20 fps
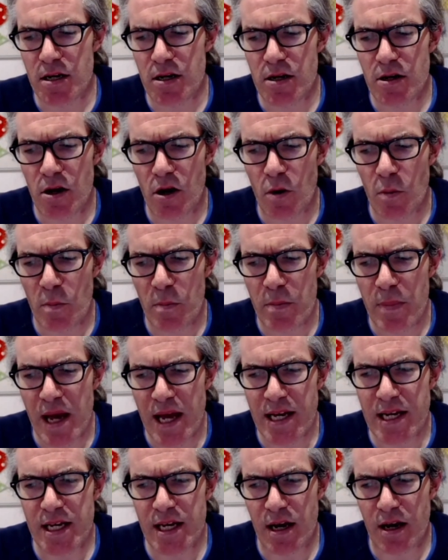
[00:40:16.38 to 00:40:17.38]
not
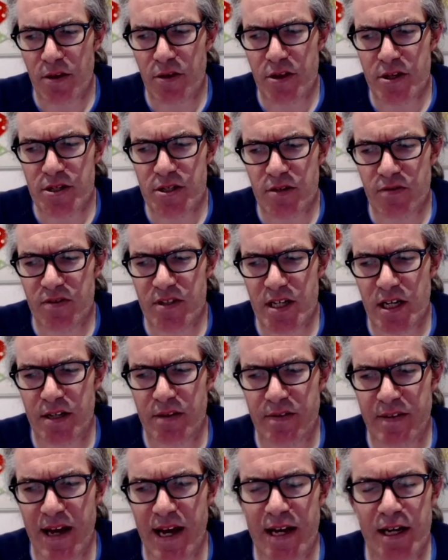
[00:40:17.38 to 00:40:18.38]
many others have
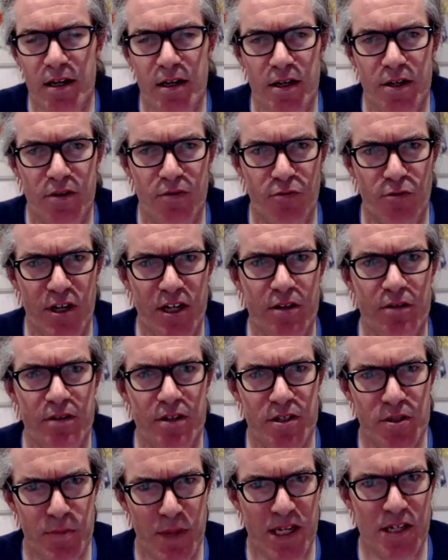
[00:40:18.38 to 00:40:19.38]
done that kind of
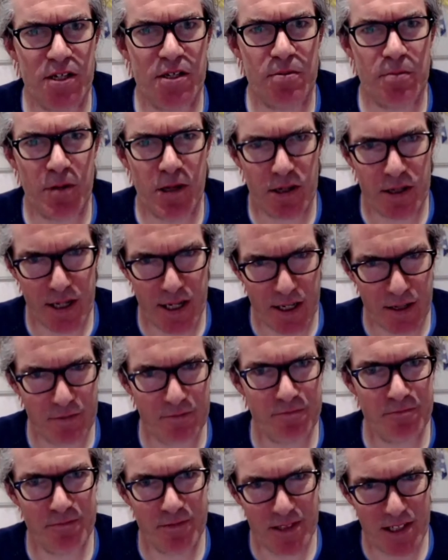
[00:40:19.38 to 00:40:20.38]
rigorous
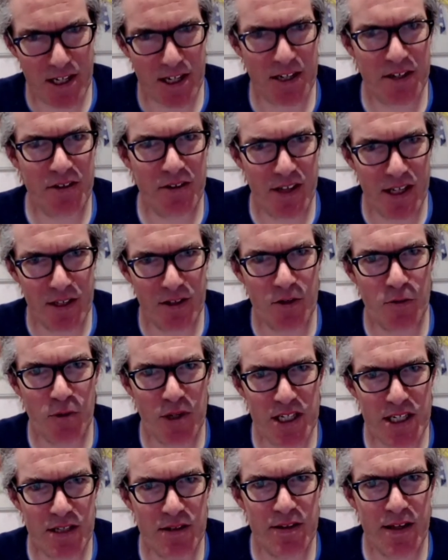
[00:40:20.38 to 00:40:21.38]
benchmarking kind of thing that
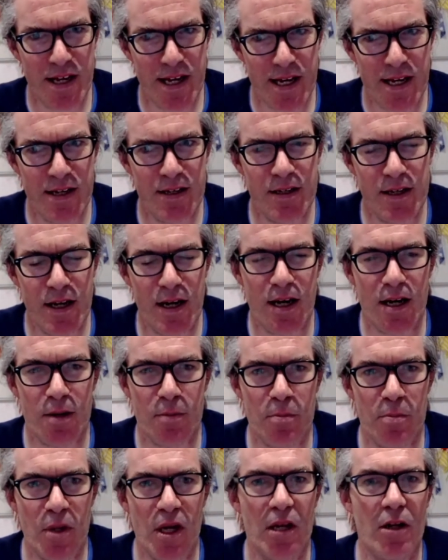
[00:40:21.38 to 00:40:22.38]
we did there,
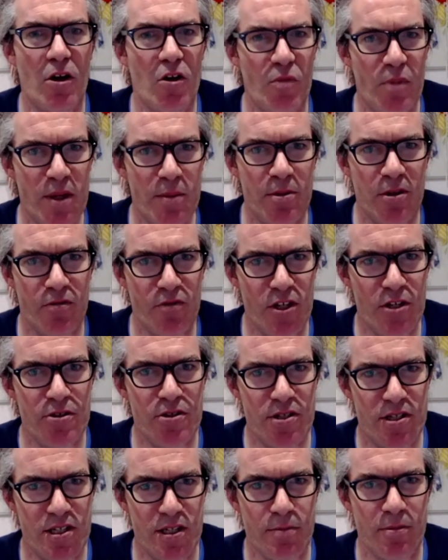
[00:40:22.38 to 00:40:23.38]
but a lot of people have
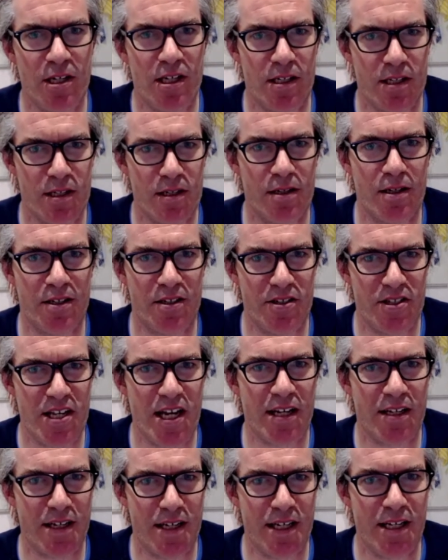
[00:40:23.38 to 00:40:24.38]
used similar kind of
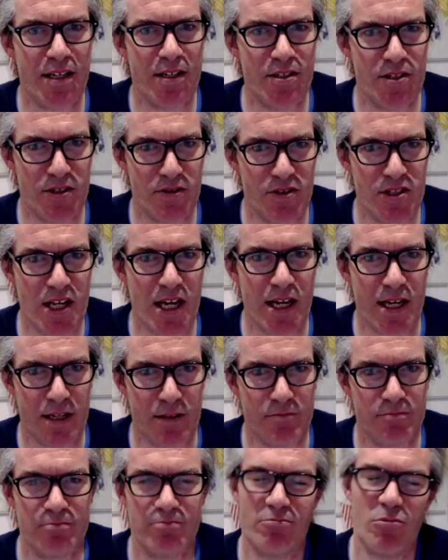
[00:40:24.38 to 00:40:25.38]
techniques of
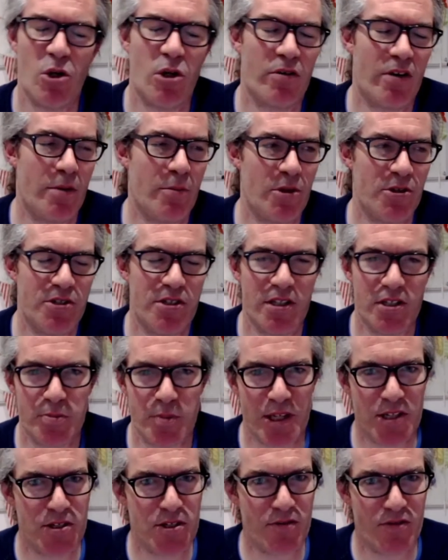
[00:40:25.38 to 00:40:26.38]
saying, what are our most
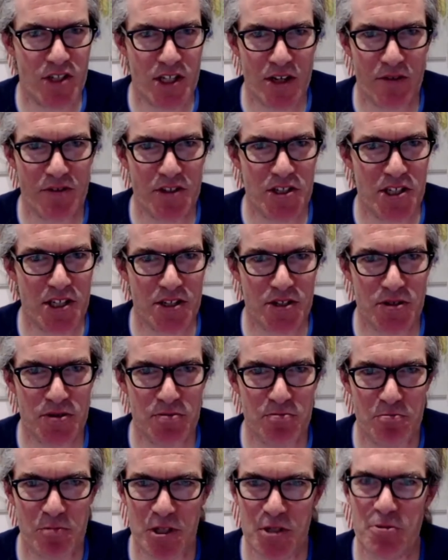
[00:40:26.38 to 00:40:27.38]
expensive
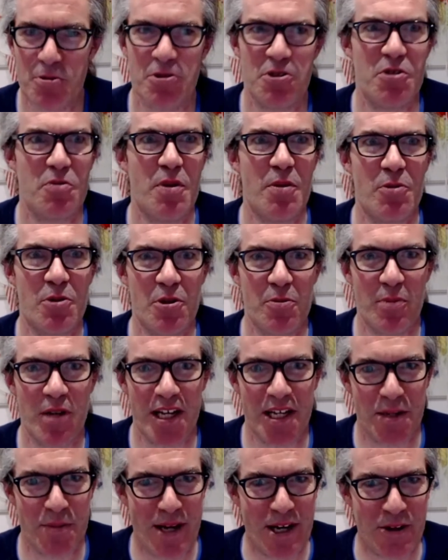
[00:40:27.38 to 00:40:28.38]
services? Which ones do people
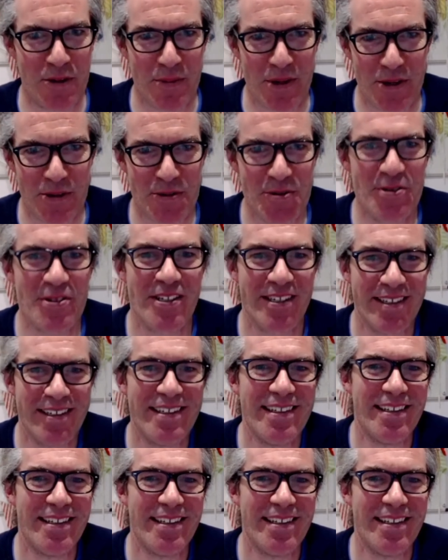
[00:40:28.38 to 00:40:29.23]
complain about the most?